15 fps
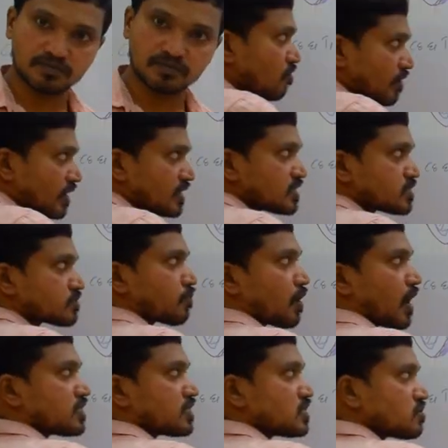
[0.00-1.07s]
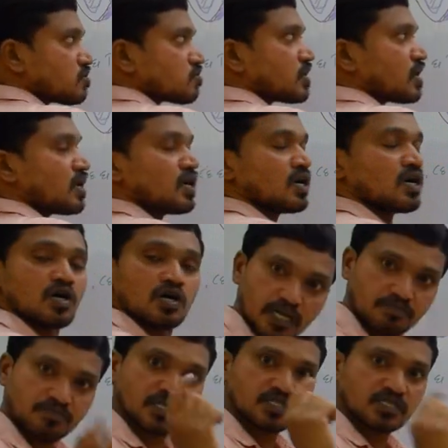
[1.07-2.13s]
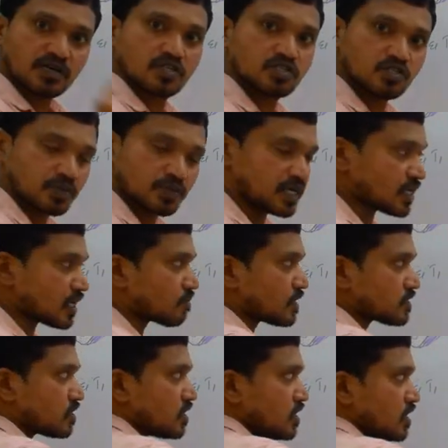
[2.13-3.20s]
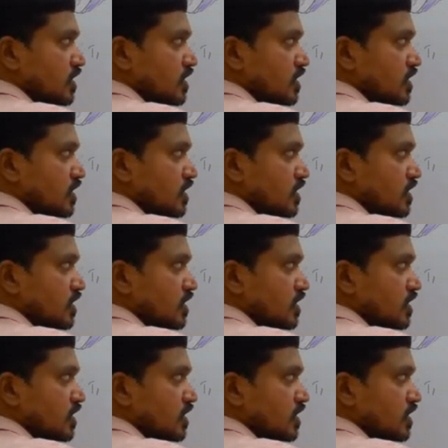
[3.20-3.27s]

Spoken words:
When it is passing through the substance of the supinator muscle,